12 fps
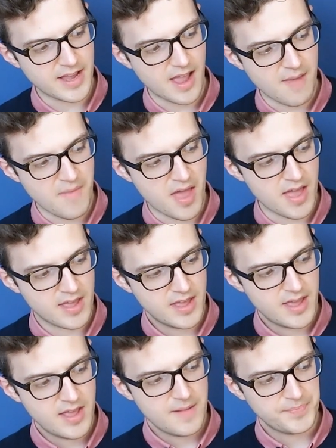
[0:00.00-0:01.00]
I'm,
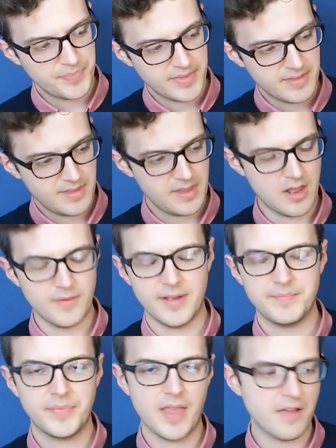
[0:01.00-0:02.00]

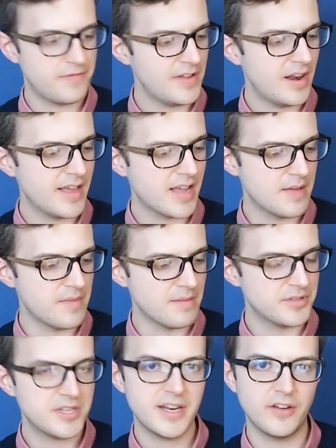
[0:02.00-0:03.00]
I feel like I'm
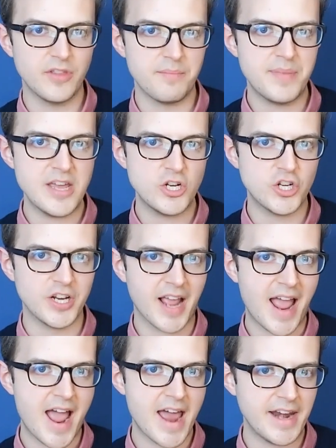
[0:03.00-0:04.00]
sitting on the beach in
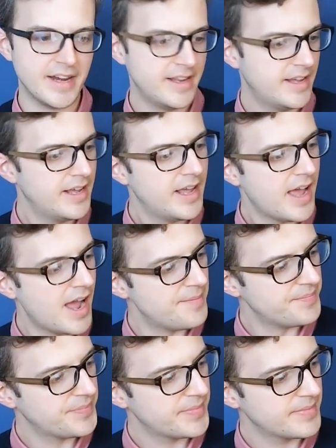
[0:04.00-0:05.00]
Cannes.
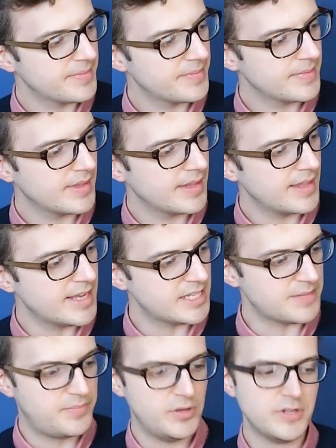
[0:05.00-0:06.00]
It's
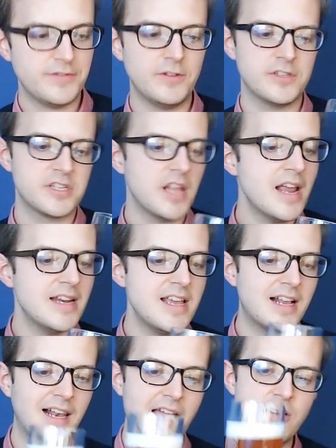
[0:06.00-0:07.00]
this beautiful, slightly
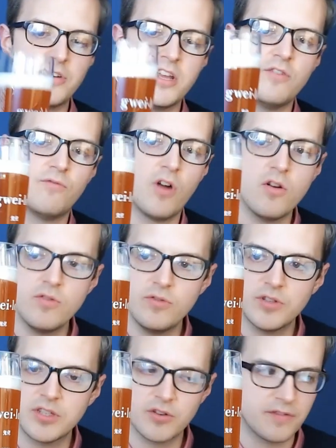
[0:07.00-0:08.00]
cloudy
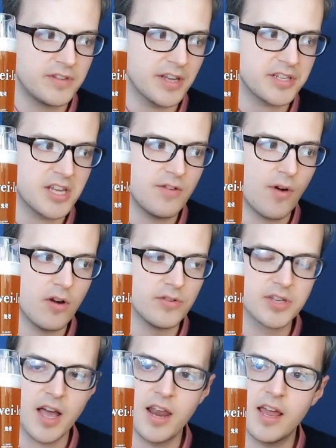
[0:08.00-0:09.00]
rose, sort of dusky
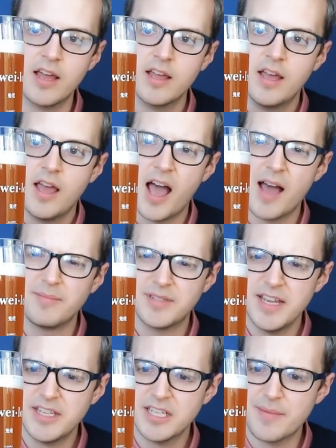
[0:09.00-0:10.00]
rose colour,
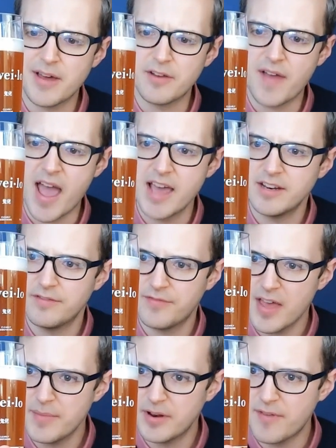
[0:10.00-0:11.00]
decent amount of head,
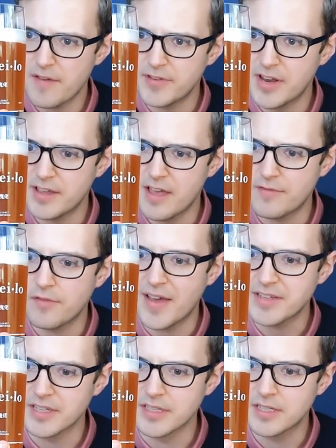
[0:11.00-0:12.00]
fair bit of
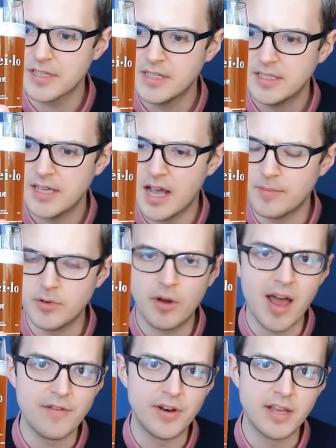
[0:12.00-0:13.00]
effervescence,
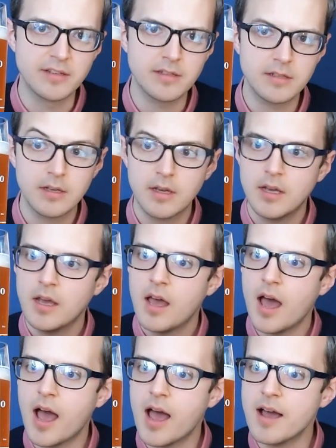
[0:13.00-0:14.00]
not evanescence,
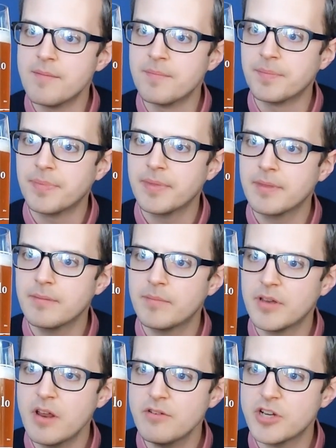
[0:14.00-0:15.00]

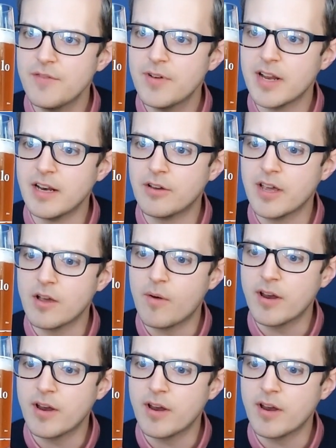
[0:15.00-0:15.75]
but no, generally looking quite